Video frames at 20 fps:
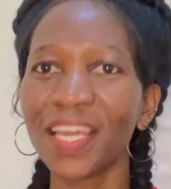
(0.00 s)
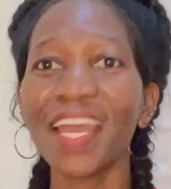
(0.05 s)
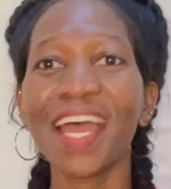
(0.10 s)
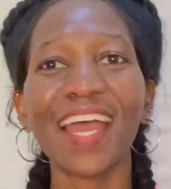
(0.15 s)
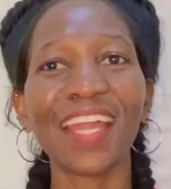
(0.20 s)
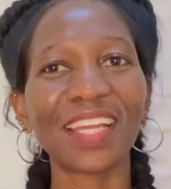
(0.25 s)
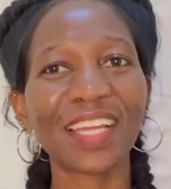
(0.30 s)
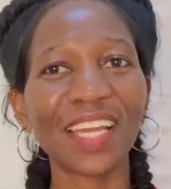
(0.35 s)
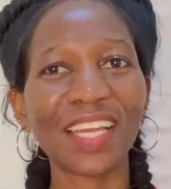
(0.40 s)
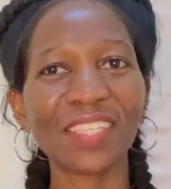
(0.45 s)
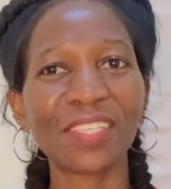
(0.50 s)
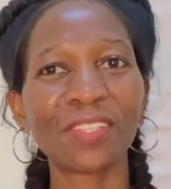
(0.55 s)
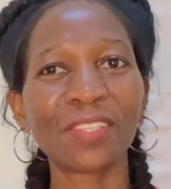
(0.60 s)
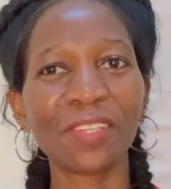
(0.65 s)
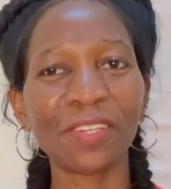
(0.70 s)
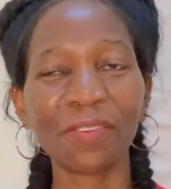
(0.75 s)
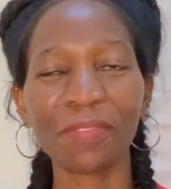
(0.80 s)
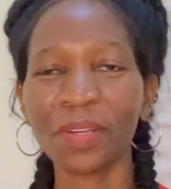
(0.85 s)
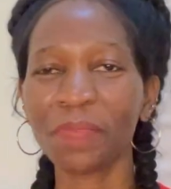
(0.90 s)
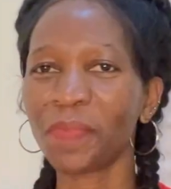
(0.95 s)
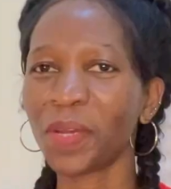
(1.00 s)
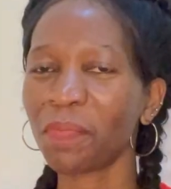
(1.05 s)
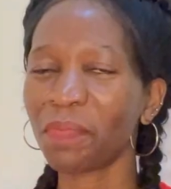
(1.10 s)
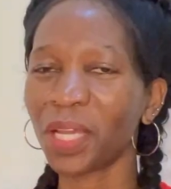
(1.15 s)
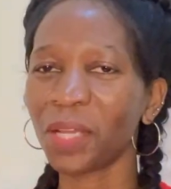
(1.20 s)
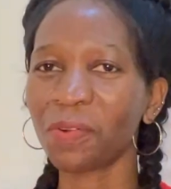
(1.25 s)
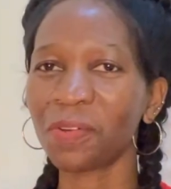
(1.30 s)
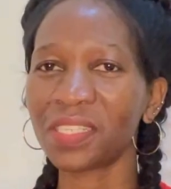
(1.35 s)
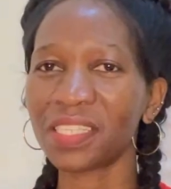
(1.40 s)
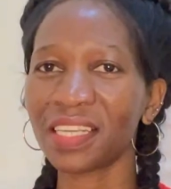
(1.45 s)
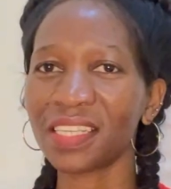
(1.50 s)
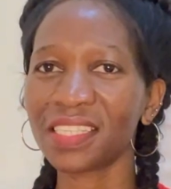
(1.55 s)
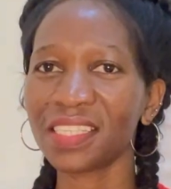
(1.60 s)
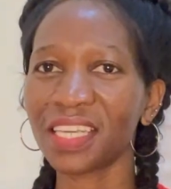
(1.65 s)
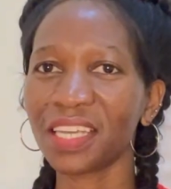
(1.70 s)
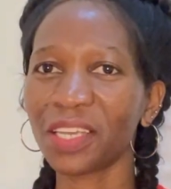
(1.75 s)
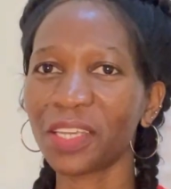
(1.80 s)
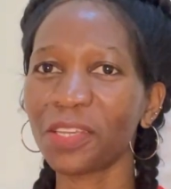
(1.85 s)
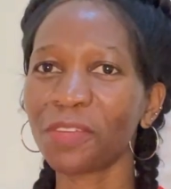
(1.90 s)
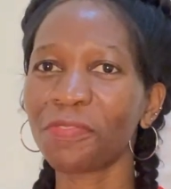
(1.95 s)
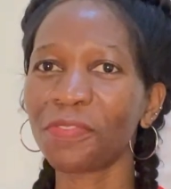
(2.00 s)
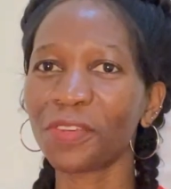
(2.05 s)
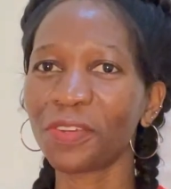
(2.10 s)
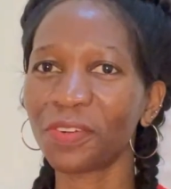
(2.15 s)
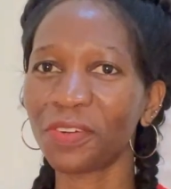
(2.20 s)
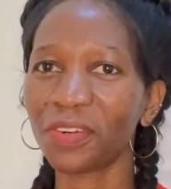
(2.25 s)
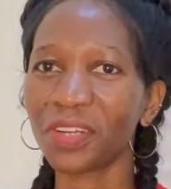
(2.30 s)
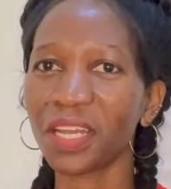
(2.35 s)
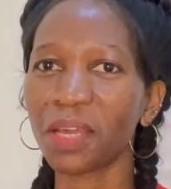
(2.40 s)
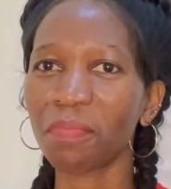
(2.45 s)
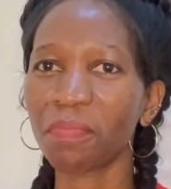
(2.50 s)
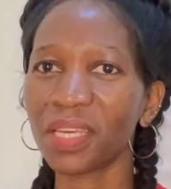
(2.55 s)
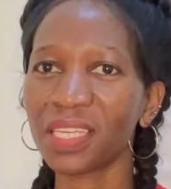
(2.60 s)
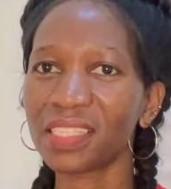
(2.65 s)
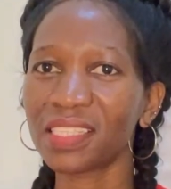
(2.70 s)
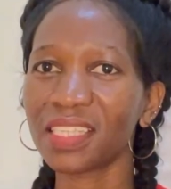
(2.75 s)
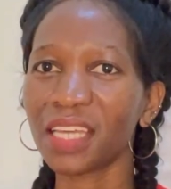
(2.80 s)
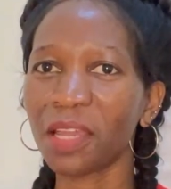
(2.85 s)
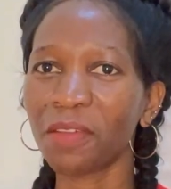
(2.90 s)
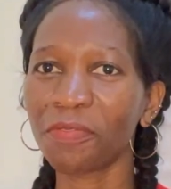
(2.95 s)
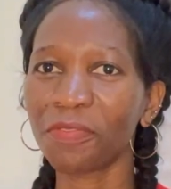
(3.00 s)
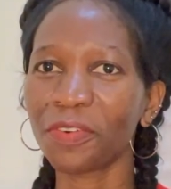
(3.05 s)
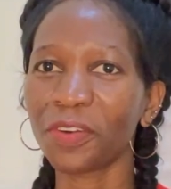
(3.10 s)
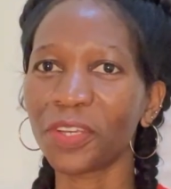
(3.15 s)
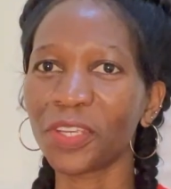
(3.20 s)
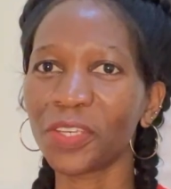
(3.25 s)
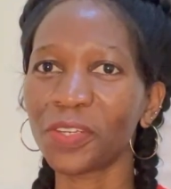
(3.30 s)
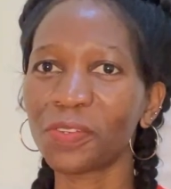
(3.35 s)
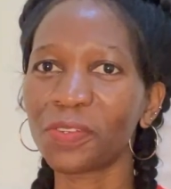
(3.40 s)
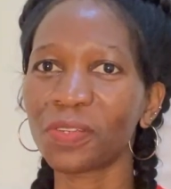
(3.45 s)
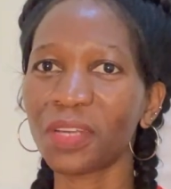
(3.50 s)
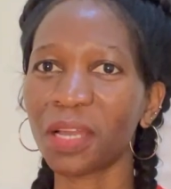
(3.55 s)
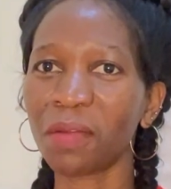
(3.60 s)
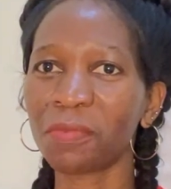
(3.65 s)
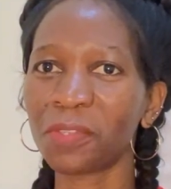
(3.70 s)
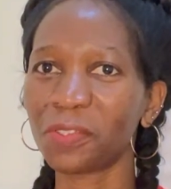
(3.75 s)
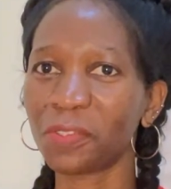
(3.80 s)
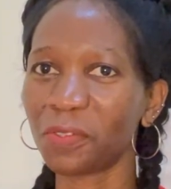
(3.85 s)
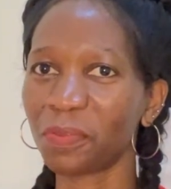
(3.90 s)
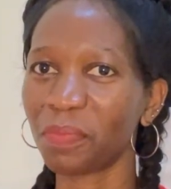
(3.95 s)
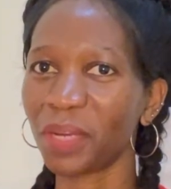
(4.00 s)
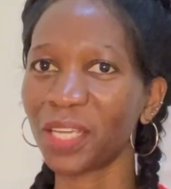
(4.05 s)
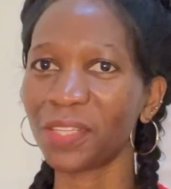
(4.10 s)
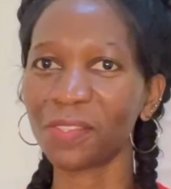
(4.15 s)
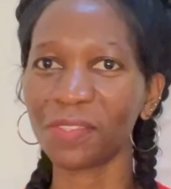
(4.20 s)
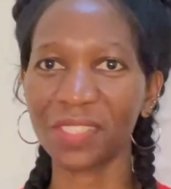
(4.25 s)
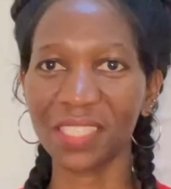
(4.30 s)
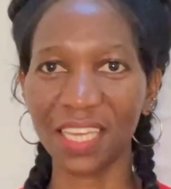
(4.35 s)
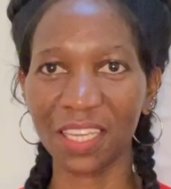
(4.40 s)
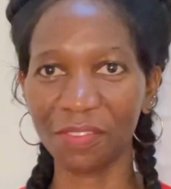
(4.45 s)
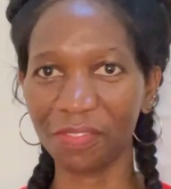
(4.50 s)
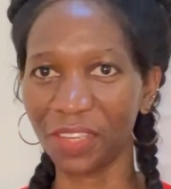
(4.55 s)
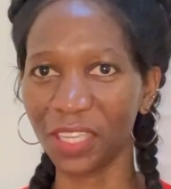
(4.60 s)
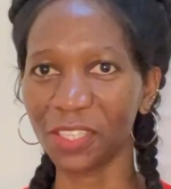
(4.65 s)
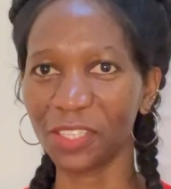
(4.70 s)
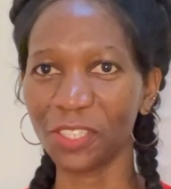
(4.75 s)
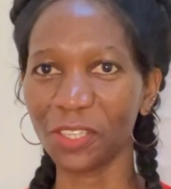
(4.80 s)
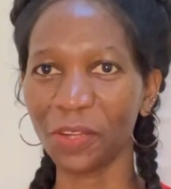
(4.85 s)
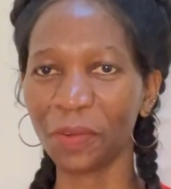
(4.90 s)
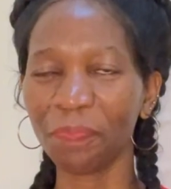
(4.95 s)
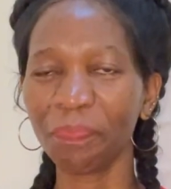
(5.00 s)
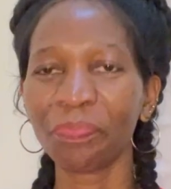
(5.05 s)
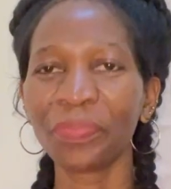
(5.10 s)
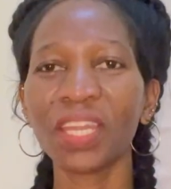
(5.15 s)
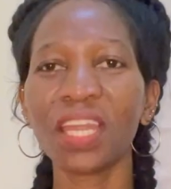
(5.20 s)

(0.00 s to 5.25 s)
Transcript: And guys, do you remember I was asking if you know the best time for you to come to Dubai to search for a job?